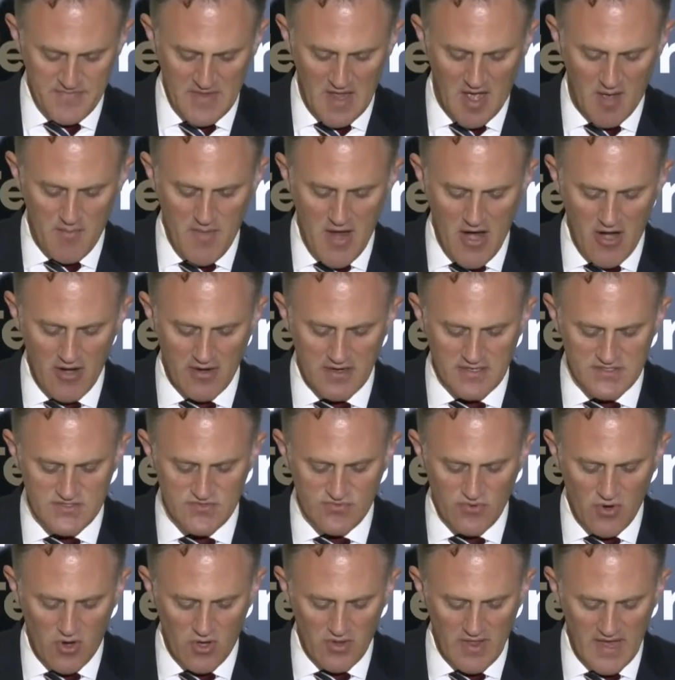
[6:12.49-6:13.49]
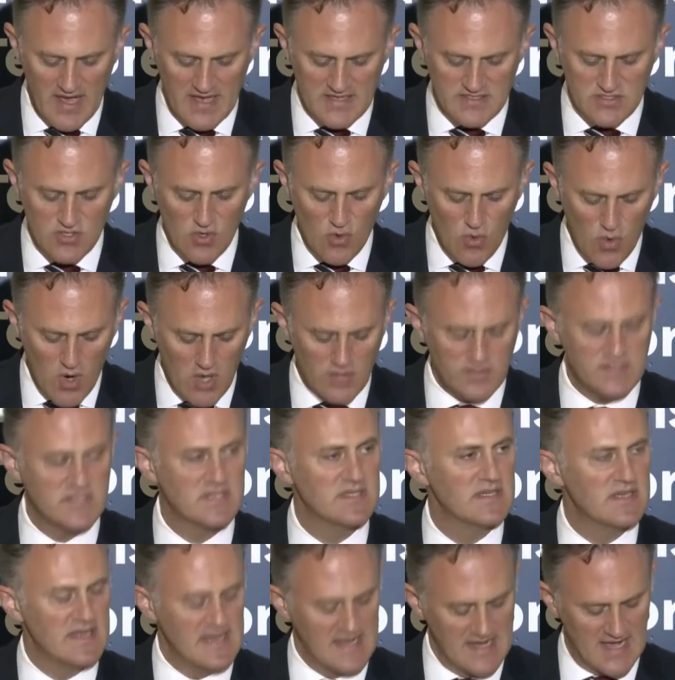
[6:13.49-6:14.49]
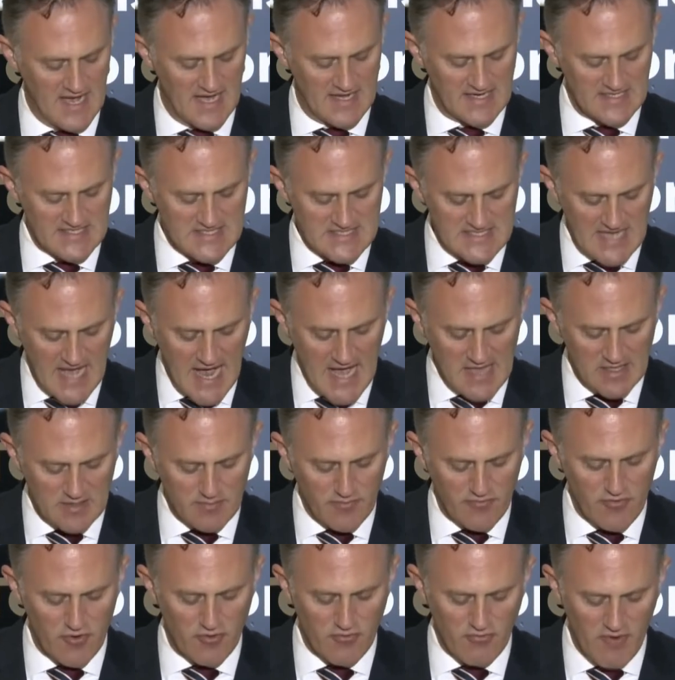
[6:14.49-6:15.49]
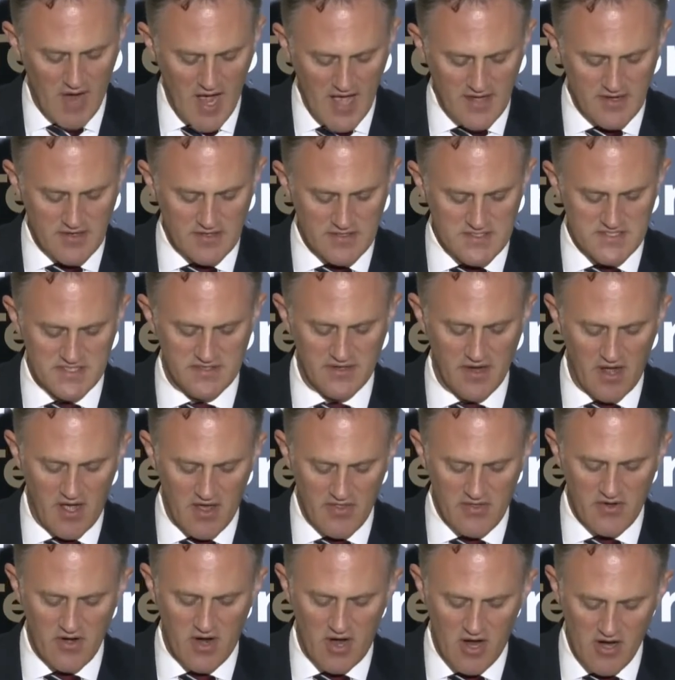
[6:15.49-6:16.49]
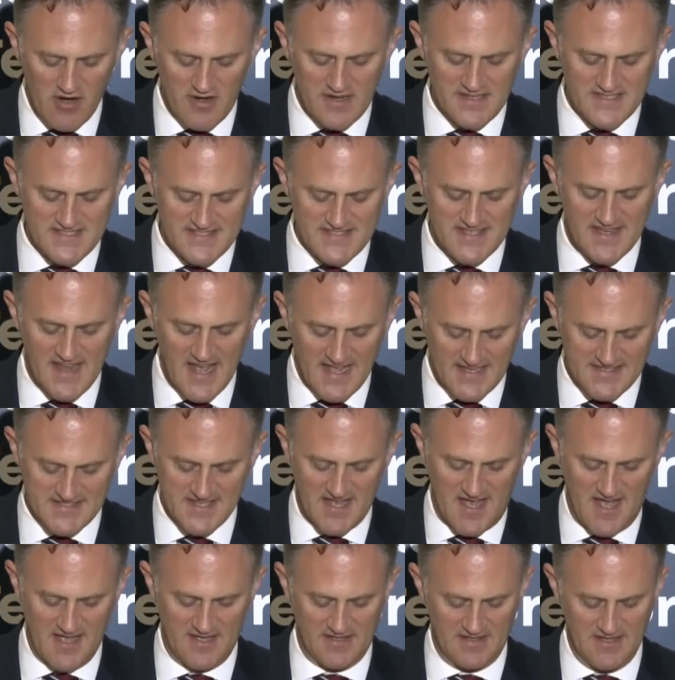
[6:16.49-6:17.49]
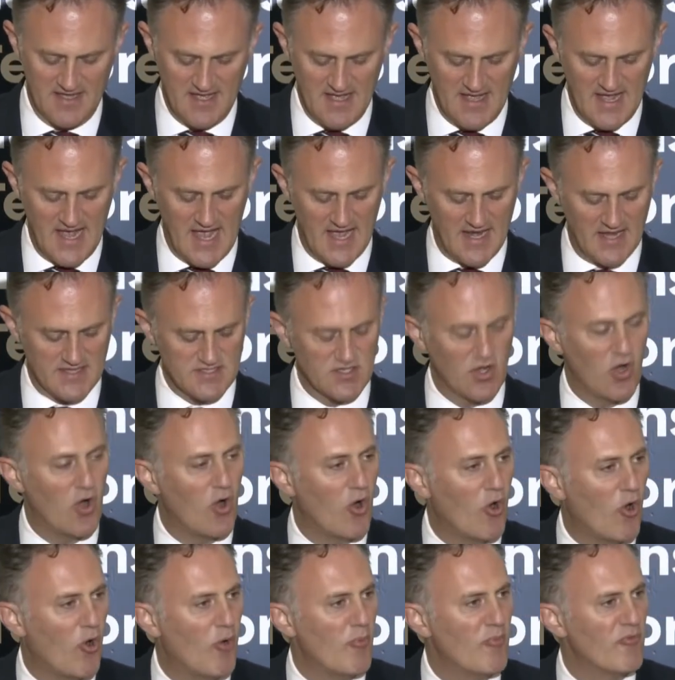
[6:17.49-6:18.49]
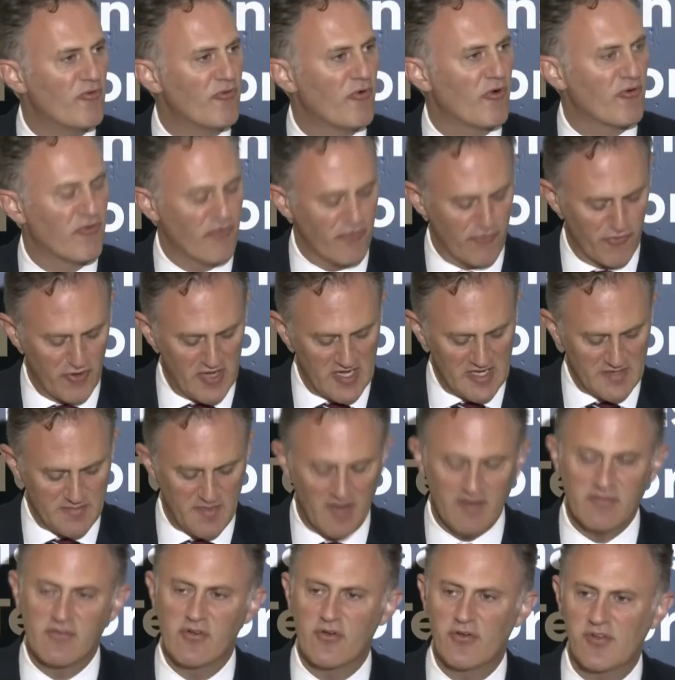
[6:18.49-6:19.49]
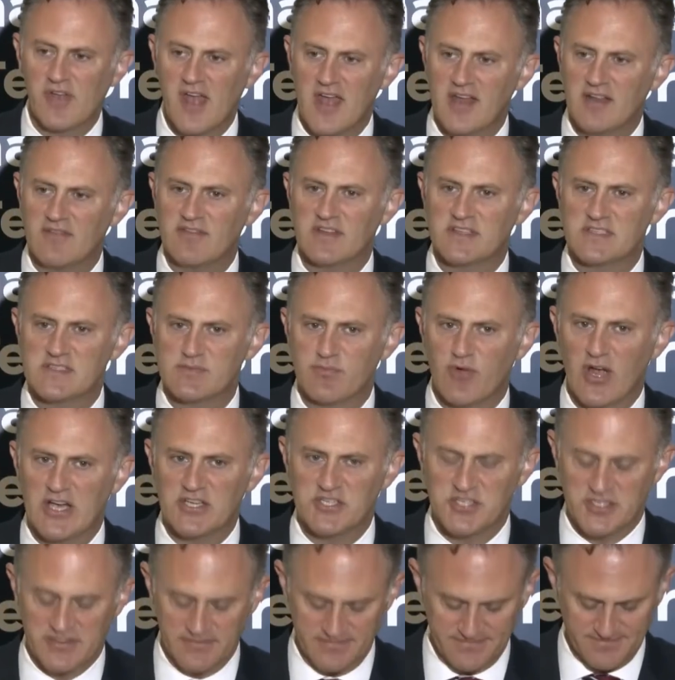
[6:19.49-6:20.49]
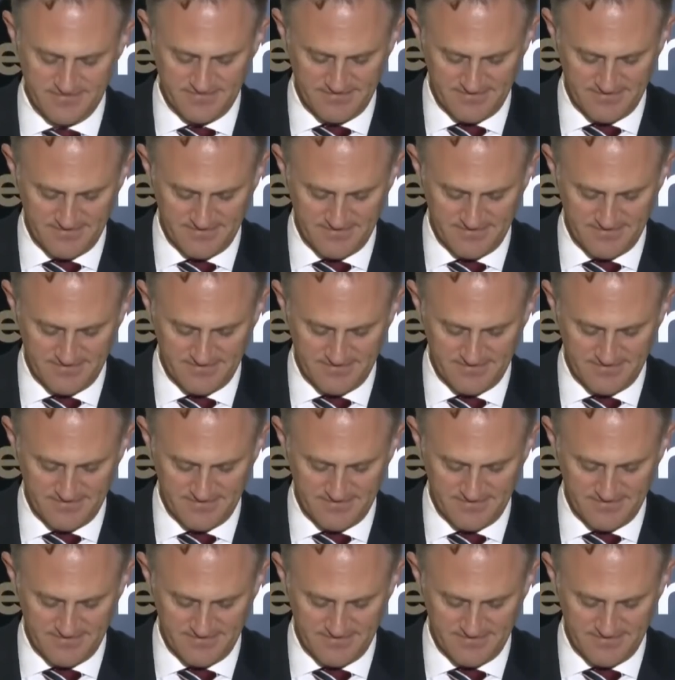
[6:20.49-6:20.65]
America's role as, quote, an asylum for writers and other artists in exile, and as a home for freedom of creative expression.